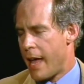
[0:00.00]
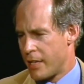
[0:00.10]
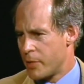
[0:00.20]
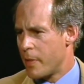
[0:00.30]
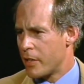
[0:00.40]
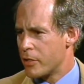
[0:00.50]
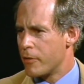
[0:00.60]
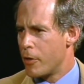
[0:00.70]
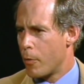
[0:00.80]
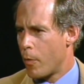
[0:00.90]
aspects
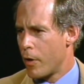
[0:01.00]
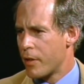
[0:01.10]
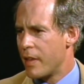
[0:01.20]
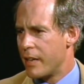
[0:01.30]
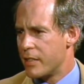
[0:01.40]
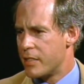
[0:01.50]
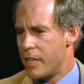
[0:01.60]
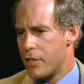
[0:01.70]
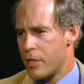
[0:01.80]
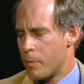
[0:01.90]
of your work then is
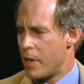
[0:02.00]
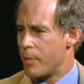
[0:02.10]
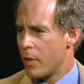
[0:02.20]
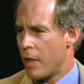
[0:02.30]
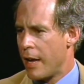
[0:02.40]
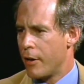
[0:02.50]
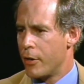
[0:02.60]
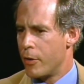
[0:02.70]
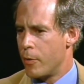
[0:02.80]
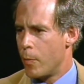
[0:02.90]
teaching people how
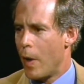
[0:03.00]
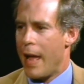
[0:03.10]
to